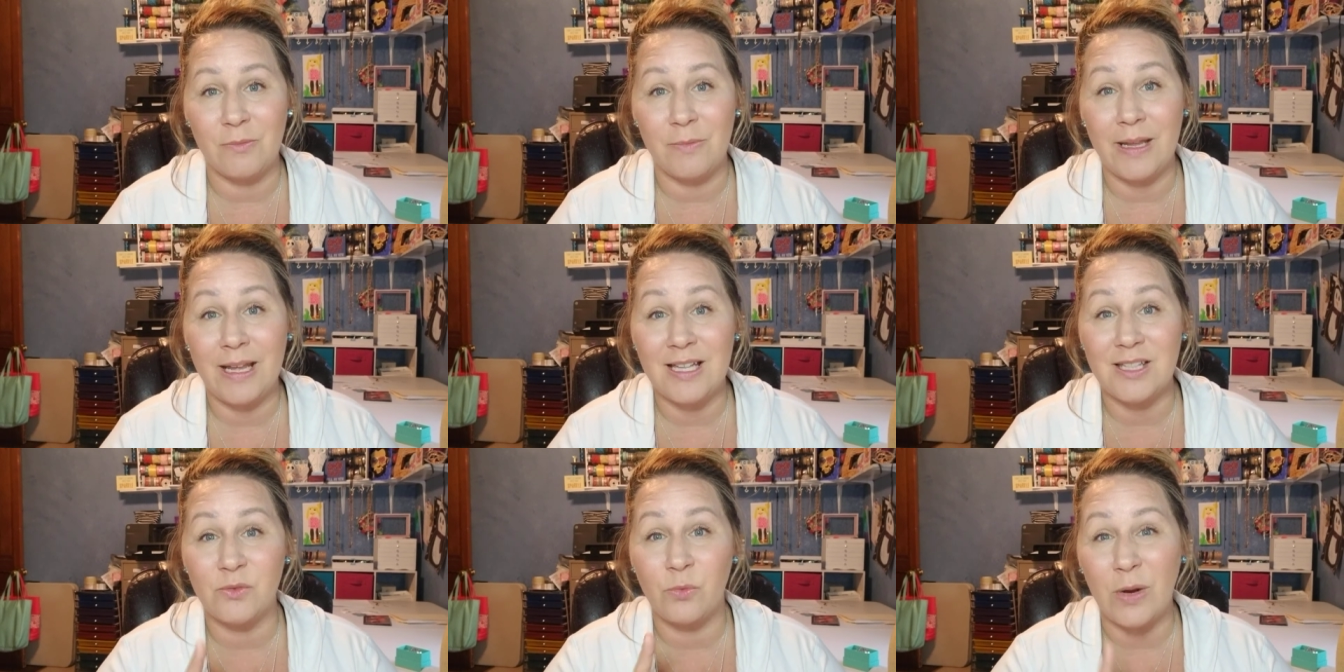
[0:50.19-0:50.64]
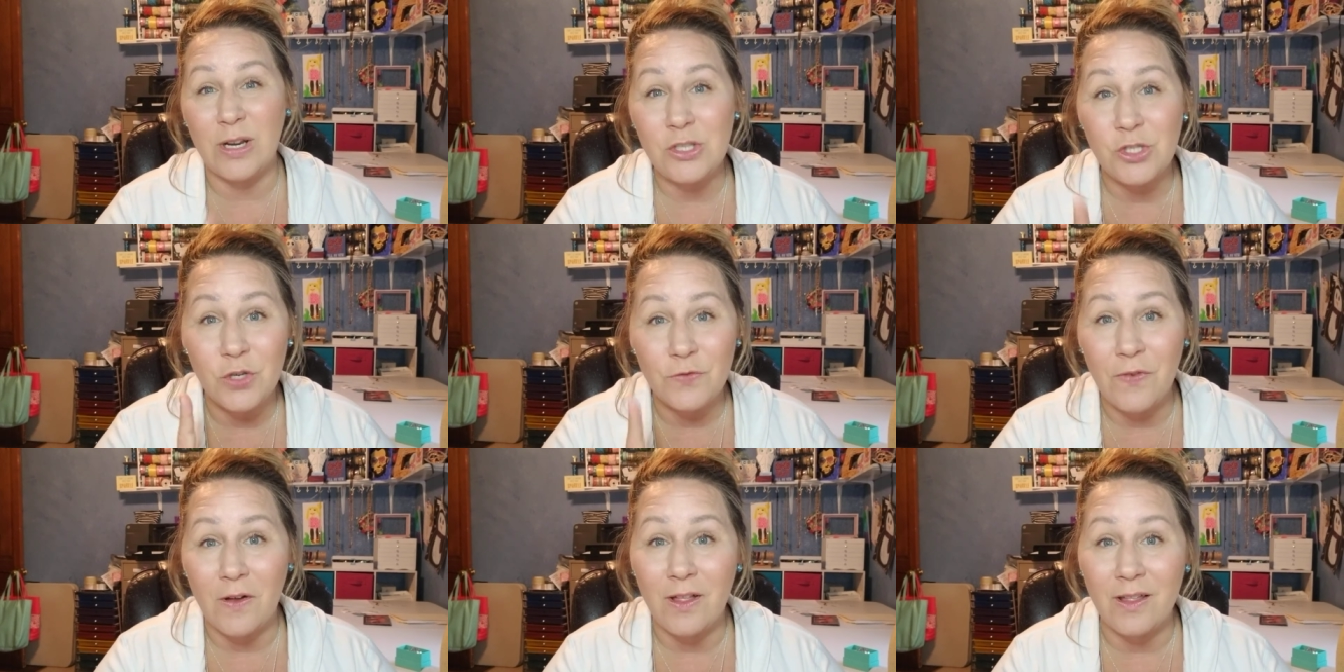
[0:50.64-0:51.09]
because once
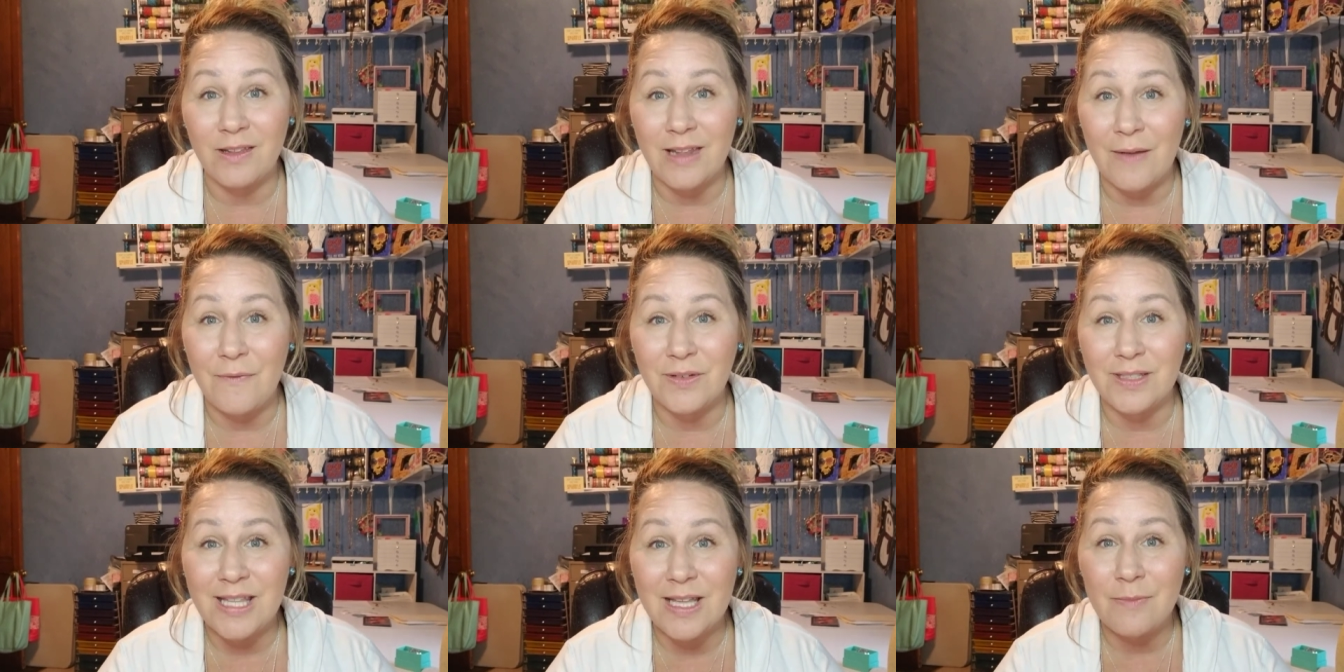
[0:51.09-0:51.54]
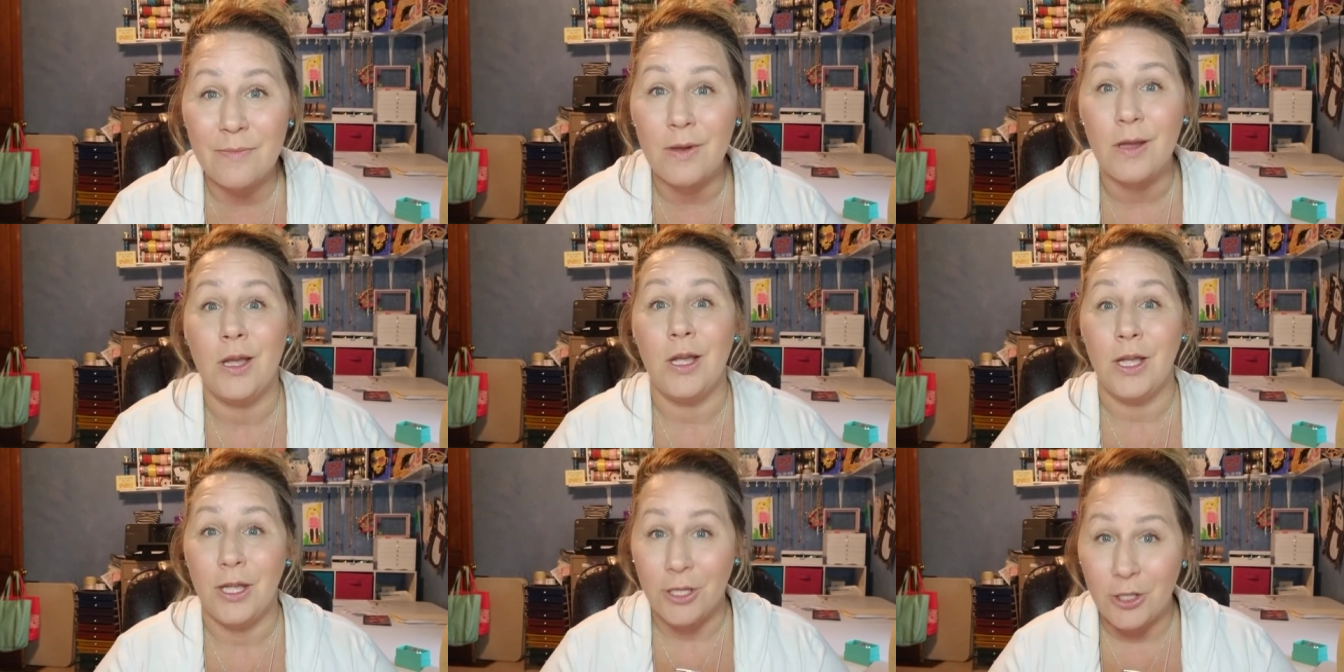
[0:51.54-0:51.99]
you fall in love with them,
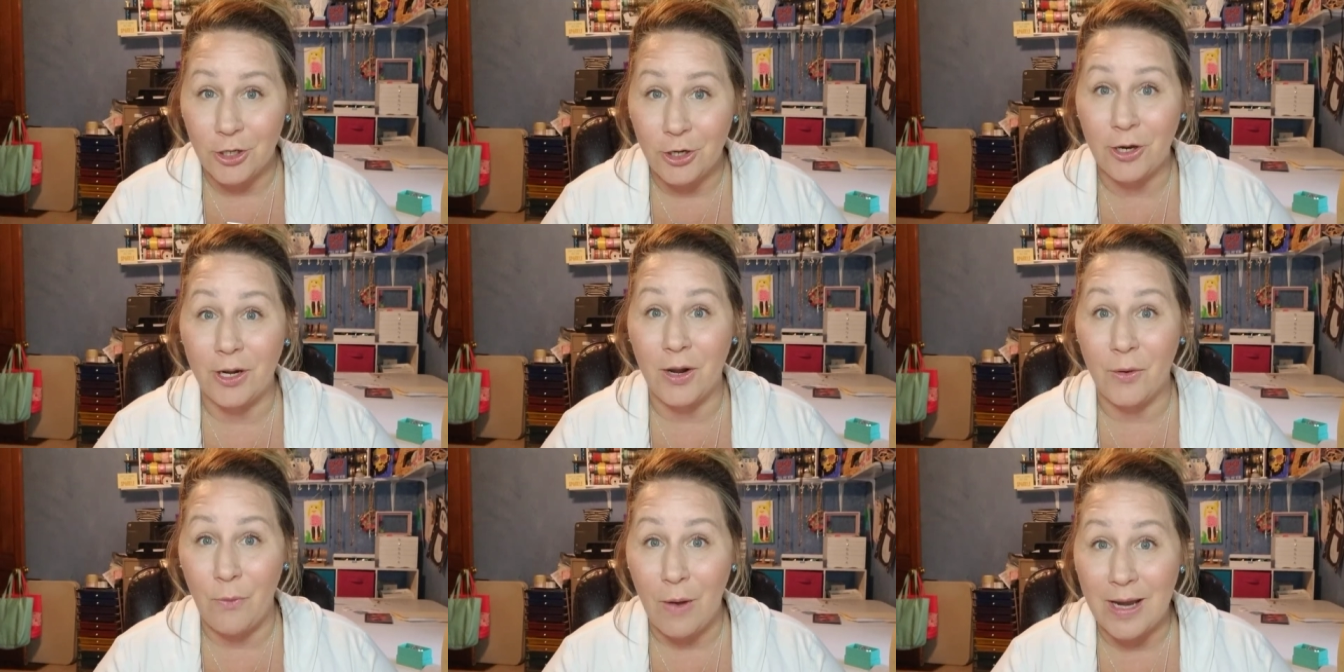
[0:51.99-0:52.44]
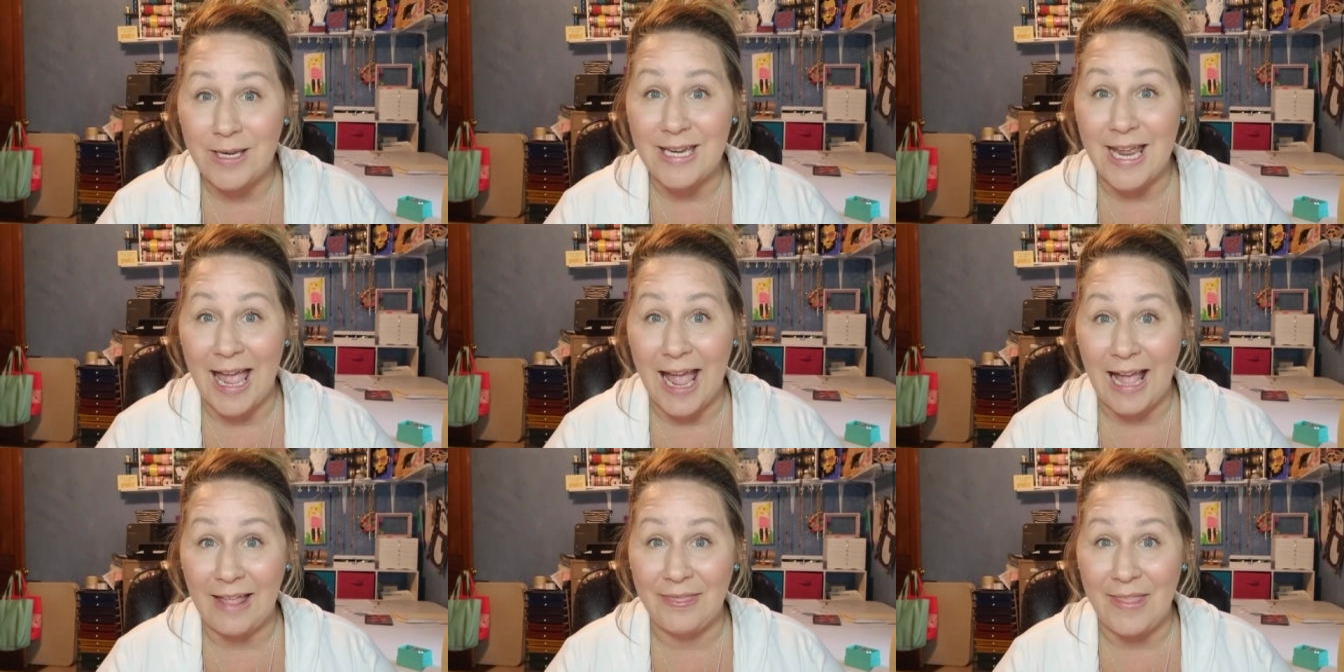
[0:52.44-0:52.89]
you're going to want
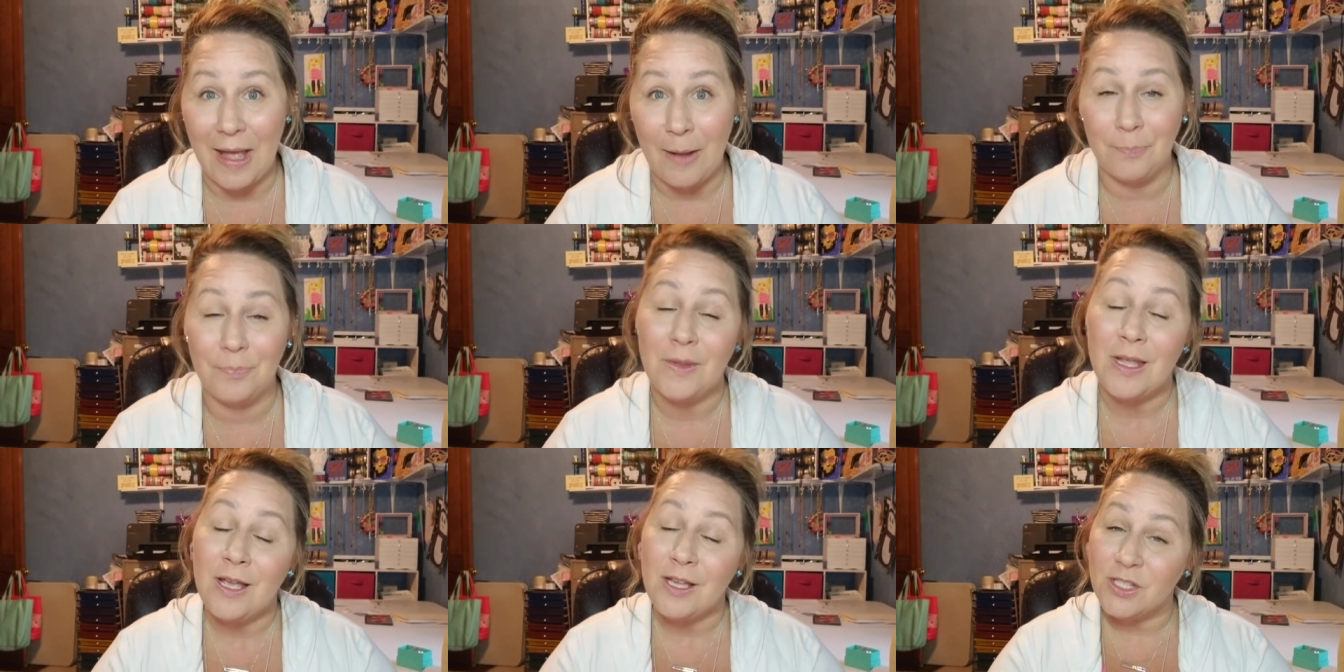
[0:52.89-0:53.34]
to add them.